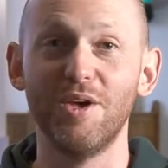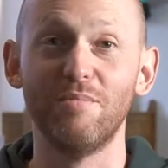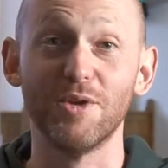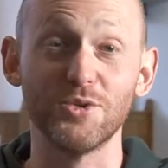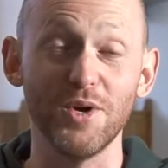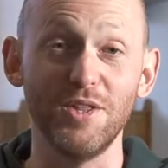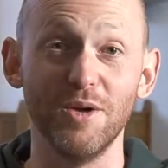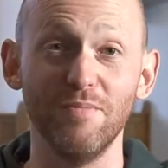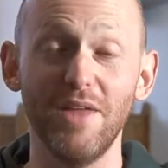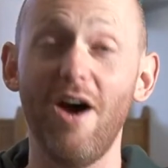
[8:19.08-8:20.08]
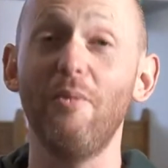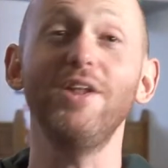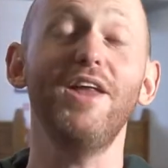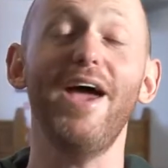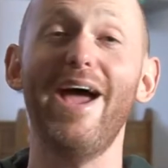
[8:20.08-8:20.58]
between them. Now, I
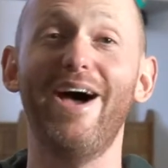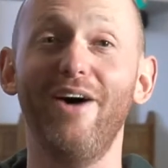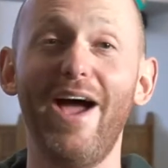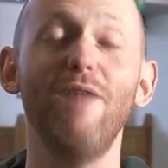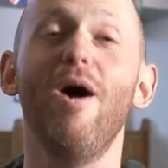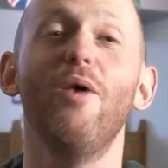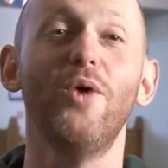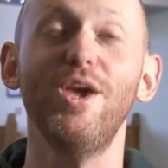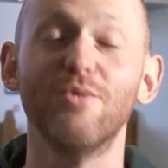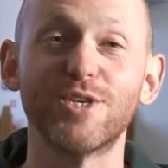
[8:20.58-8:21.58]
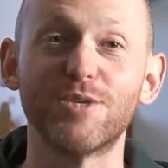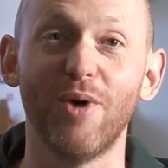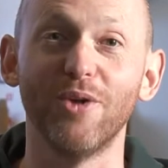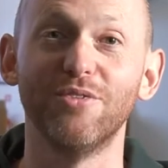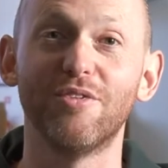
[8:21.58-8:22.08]
wonder how might we
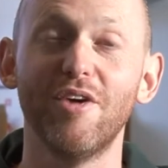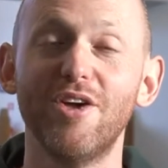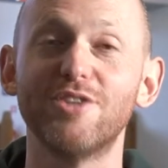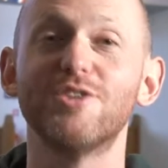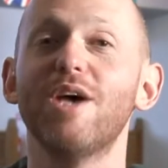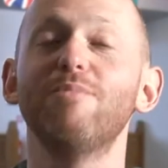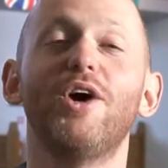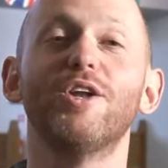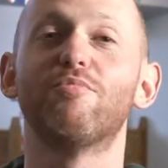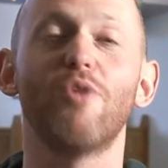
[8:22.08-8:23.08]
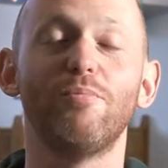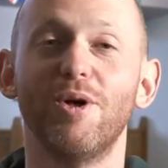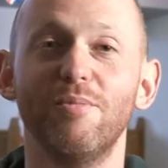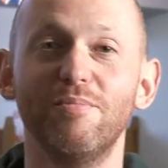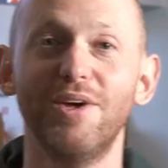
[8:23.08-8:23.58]
respond to some kind of
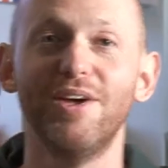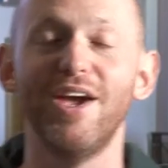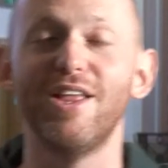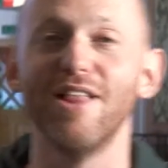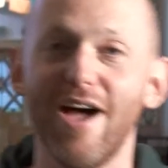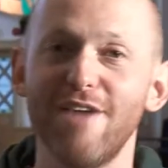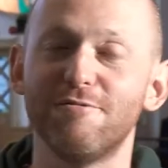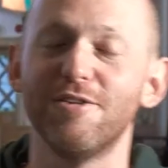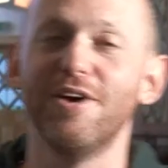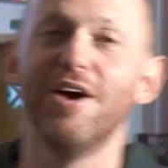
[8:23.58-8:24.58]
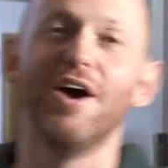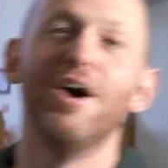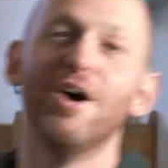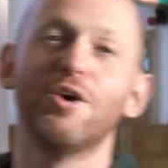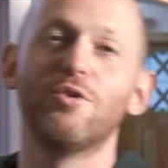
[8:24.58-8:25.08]
problem in life
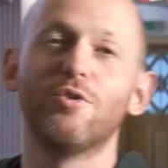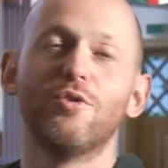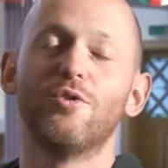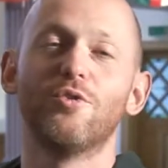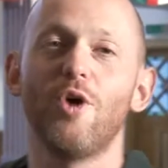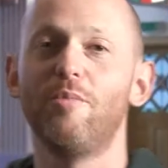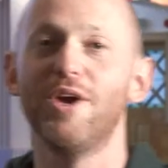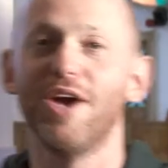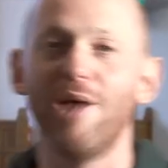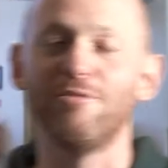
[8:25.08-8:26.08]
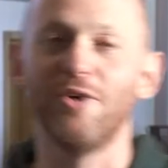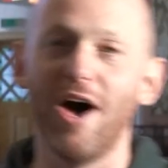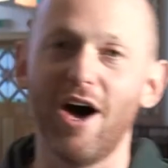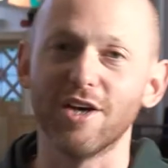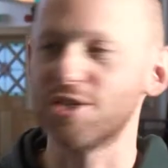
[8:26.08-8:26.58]
cropping up for
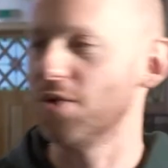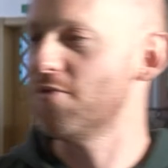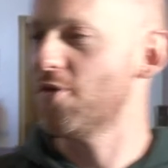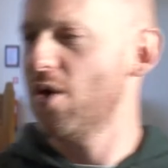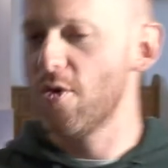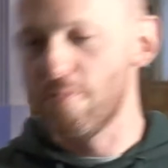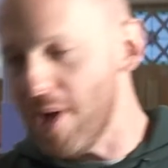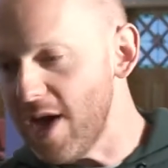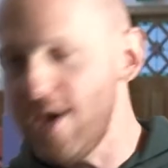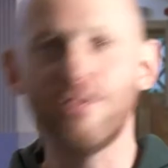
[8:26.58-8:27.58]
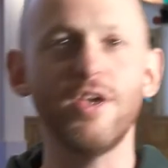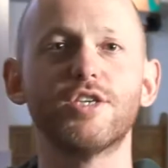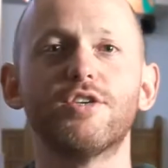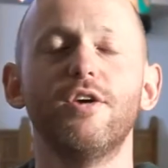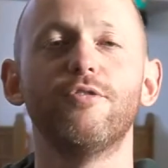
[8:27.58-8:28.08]
us? We've made
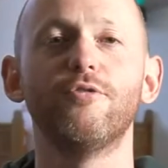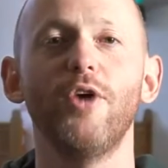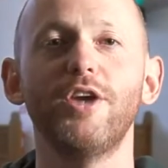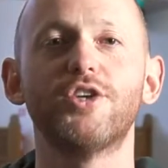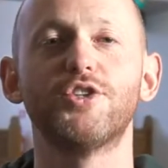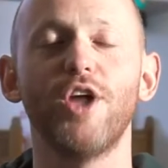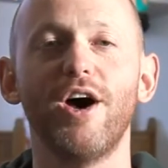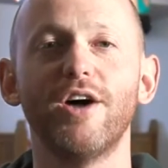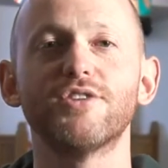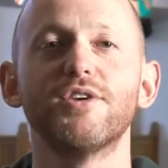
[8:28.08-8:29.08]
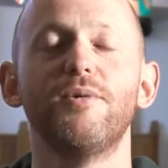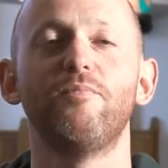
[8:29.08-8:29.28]
this fresh start